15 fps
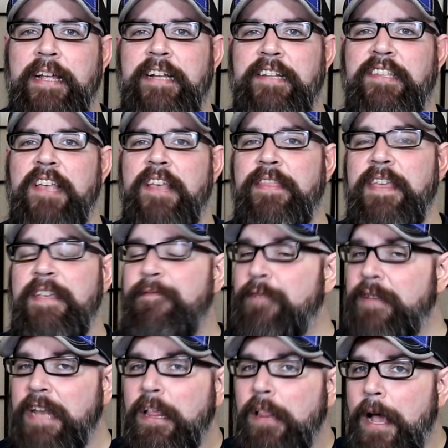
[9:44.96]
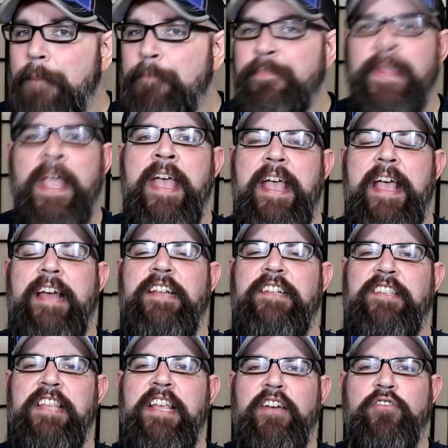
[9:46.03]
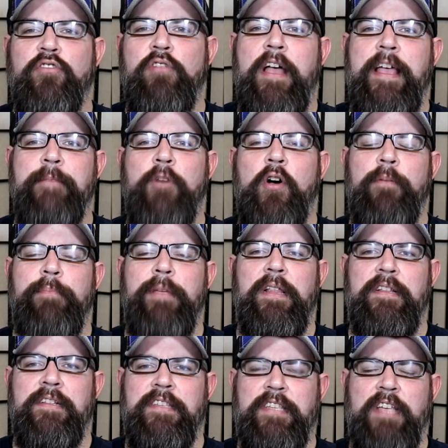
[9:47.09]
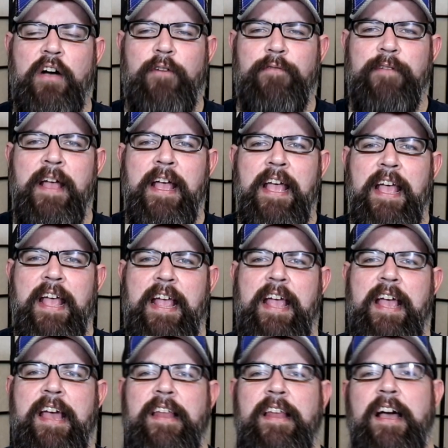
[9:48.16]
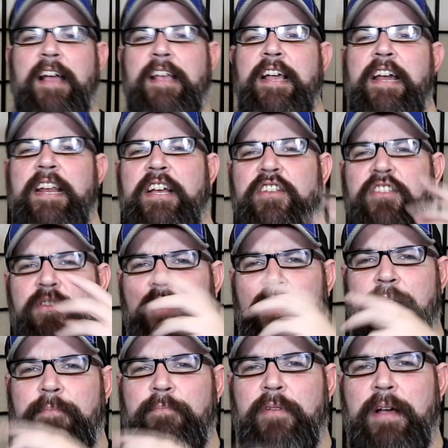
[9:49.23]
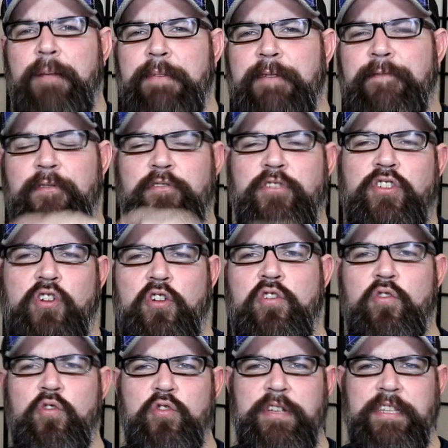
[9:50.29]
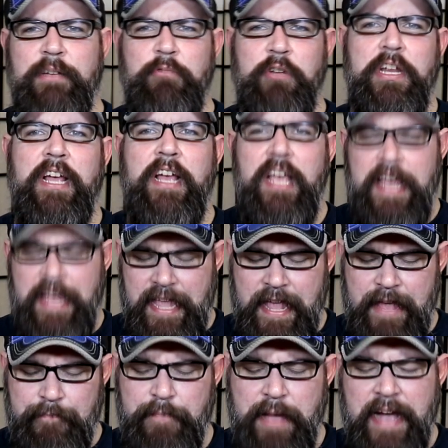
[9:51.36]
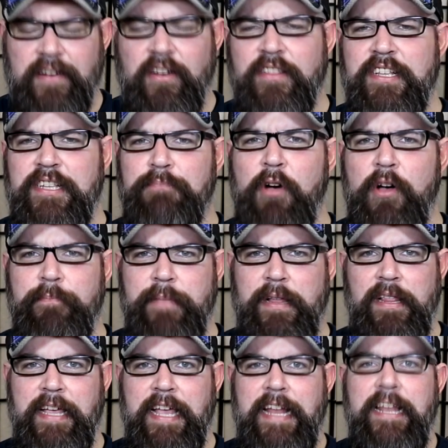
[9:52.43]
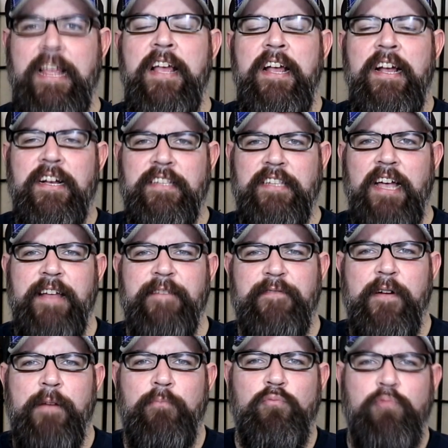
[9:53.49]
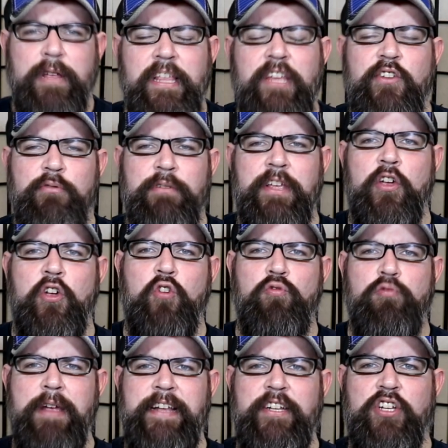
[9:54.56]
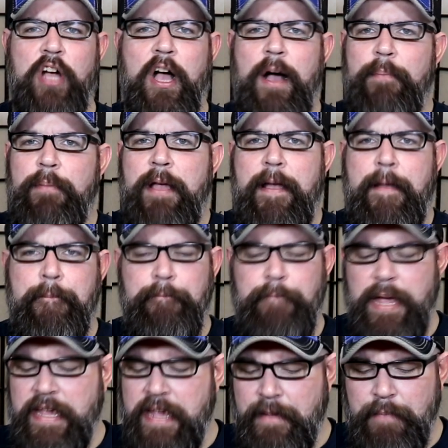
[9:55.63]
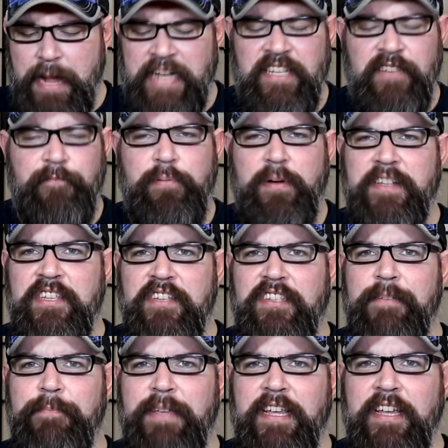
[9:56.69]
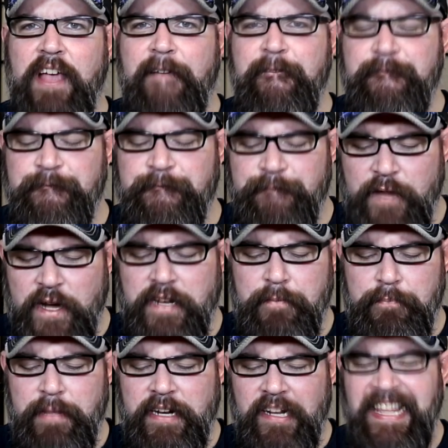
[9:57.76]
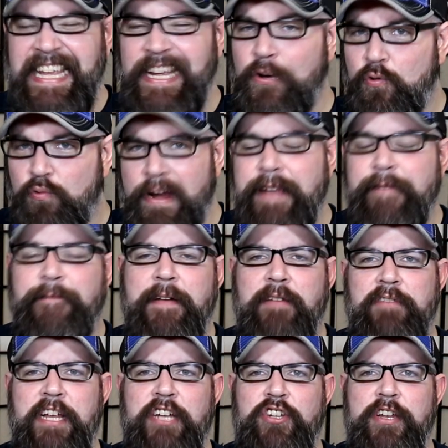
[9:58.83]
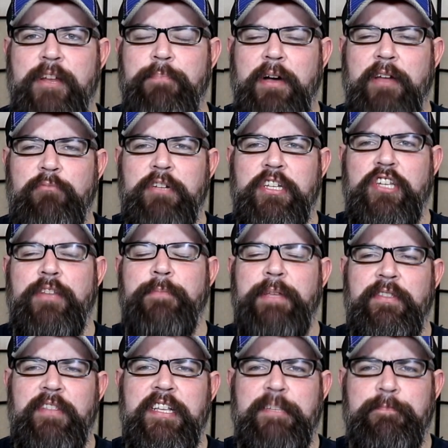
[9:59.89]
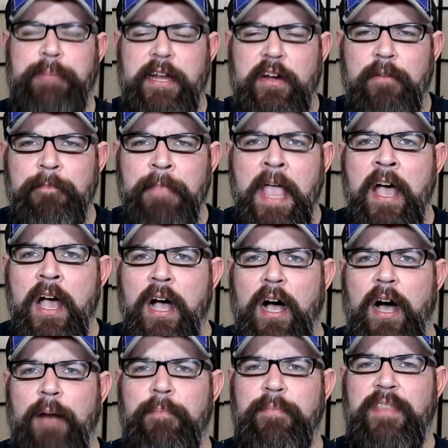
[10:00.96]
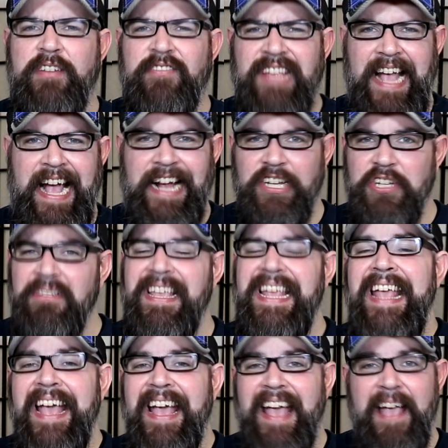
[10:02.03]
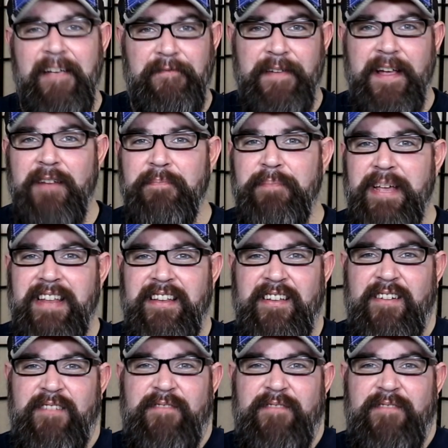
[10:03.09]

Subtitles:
it's the vanilla, and it's the underlying malt bill itself. And I kind of am coming full circle because I want to hit back on this malt bill again. Aside from really doing a great job and making massive presence and being a fundamentally great foundation upon which to build this beer, there's actually a fair bit